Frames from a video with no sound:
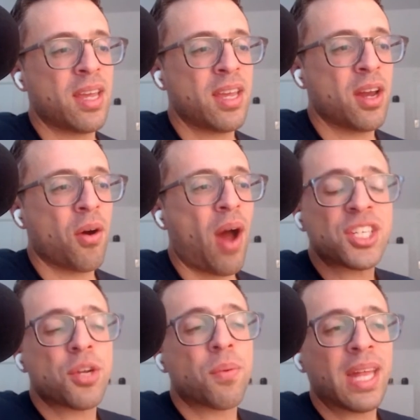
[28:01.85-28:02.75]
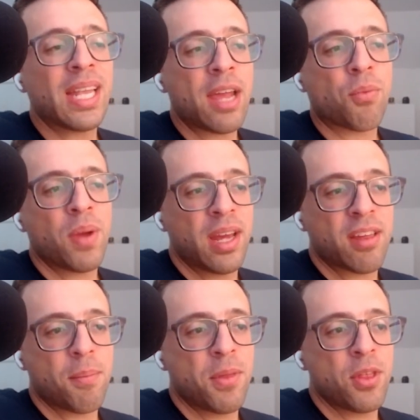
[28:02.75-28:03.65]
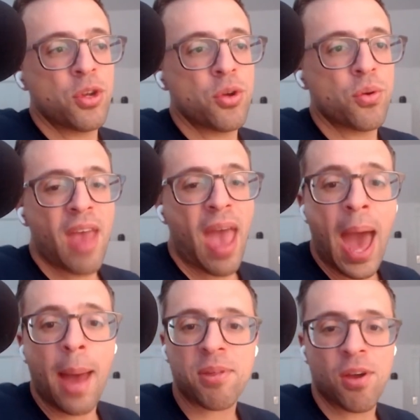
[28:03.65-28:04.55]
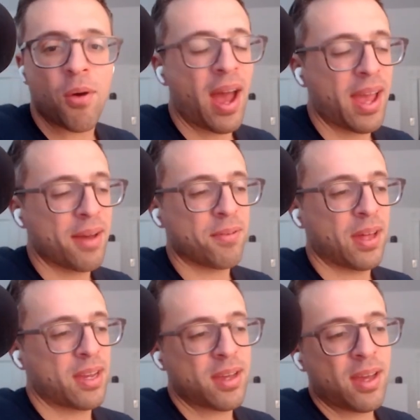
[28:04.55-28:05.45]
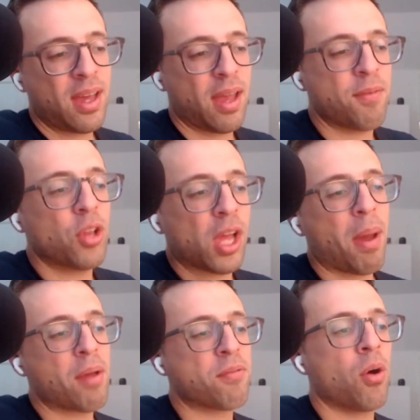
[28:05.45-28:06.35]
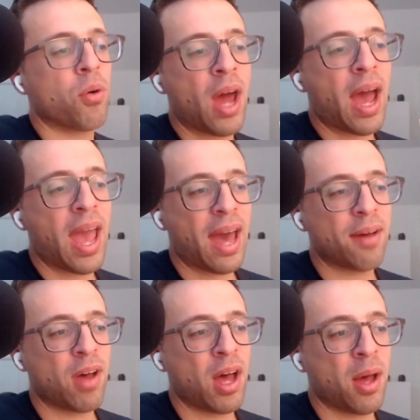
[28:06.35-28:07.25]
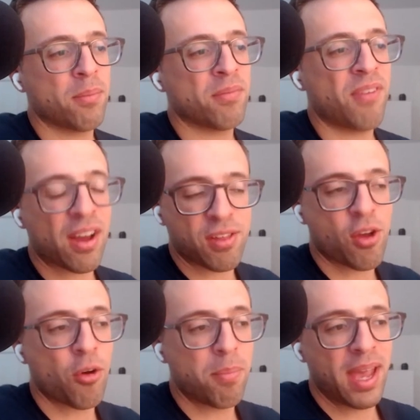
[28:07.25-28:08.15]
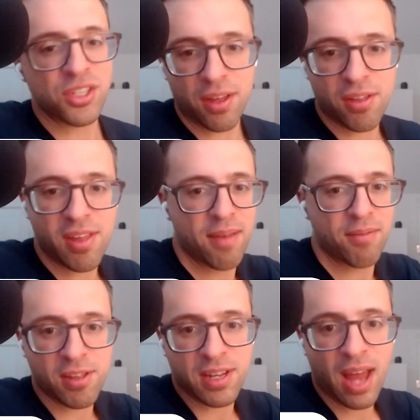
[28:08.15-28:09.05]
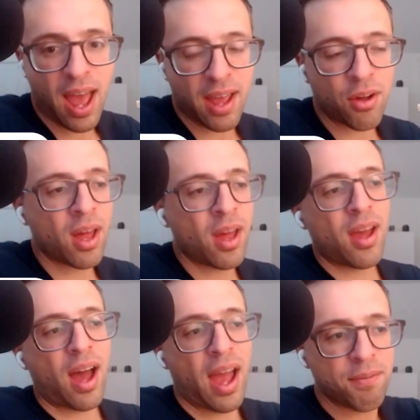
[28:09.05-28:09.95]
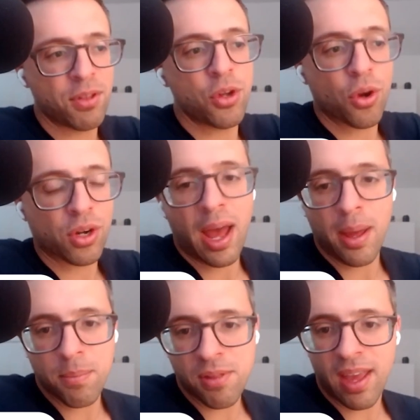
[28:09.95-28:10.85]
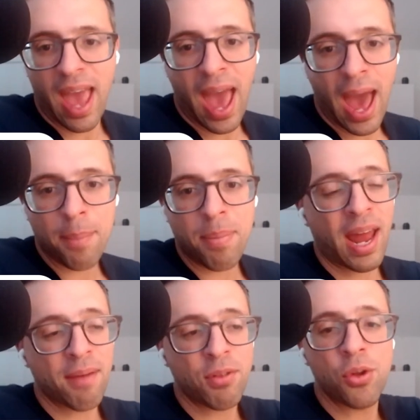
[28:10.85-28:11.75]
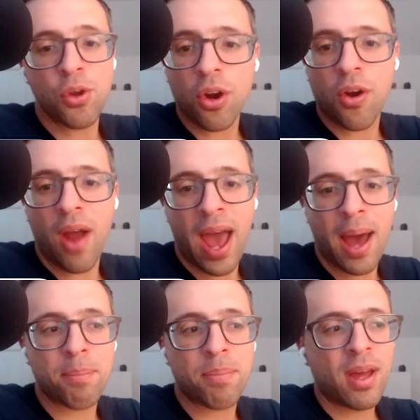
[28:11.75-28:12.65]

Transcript: you know i actually really like reading some of the news apps so i have like if you look at my phone i have um, vox's homepage like saved as a tile i have the new york times like app and i have the new yorker app